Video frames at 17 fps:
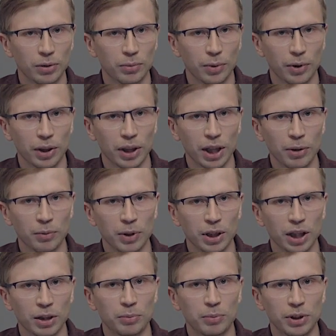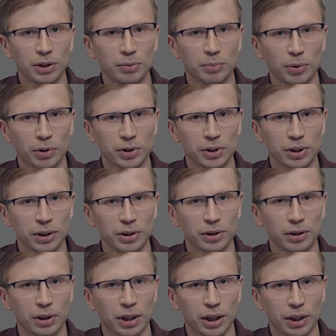With them, we can build
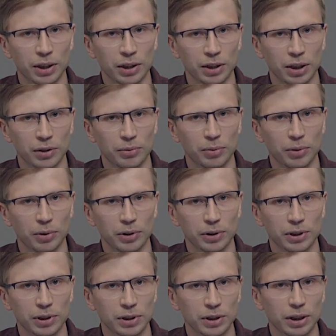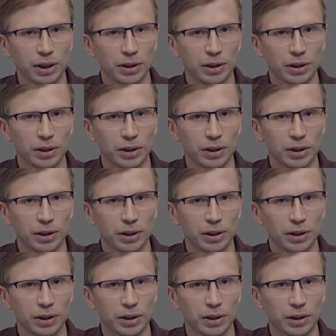personal area networks.